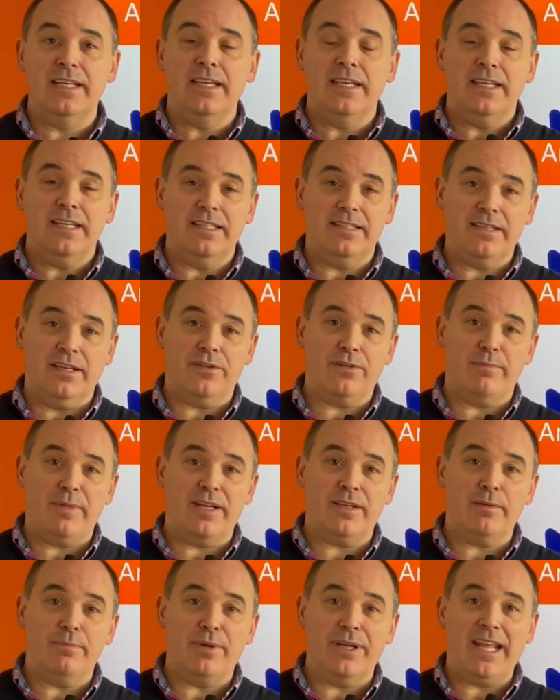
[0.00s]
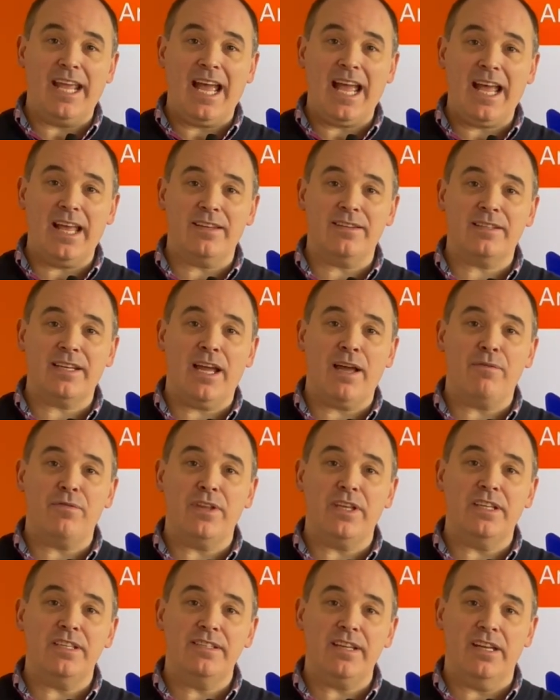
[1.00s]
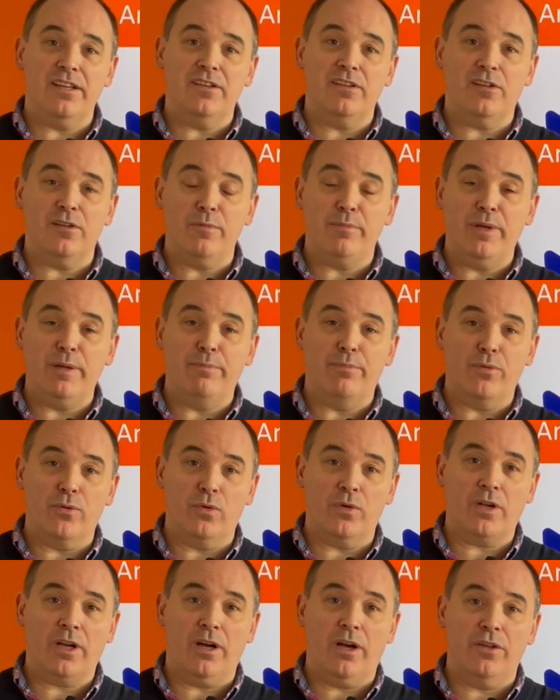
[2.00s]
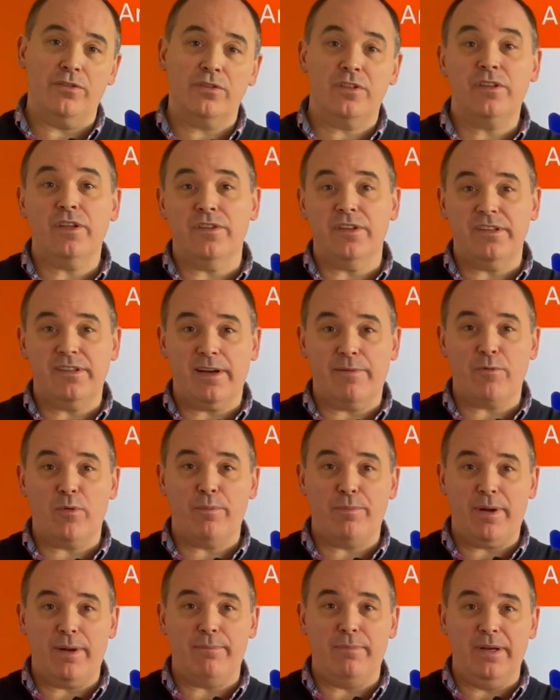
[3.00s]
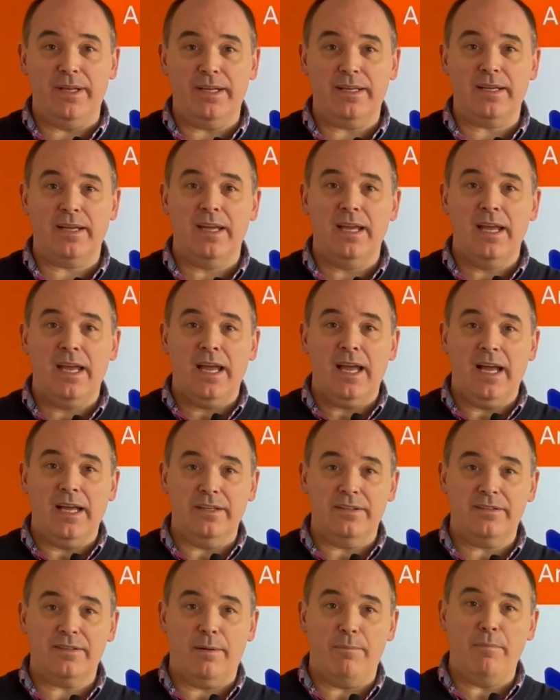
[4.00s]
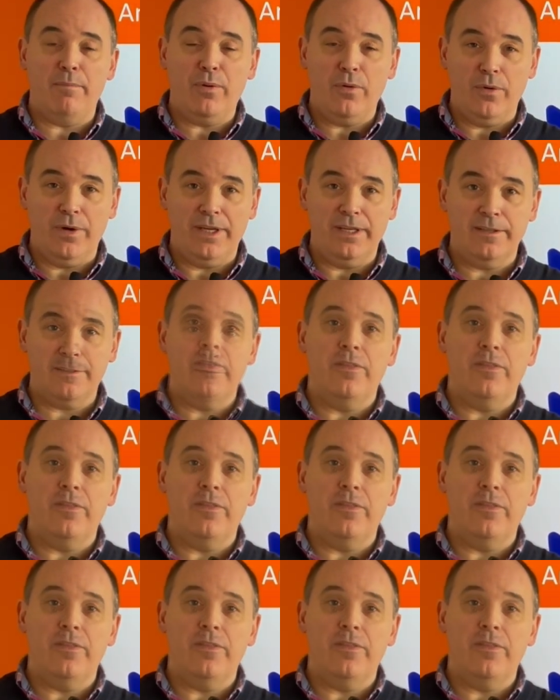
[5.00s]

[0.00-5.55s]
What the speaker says: it doesn't matter, but it has to have the intention to be broadcast to the general public at some point.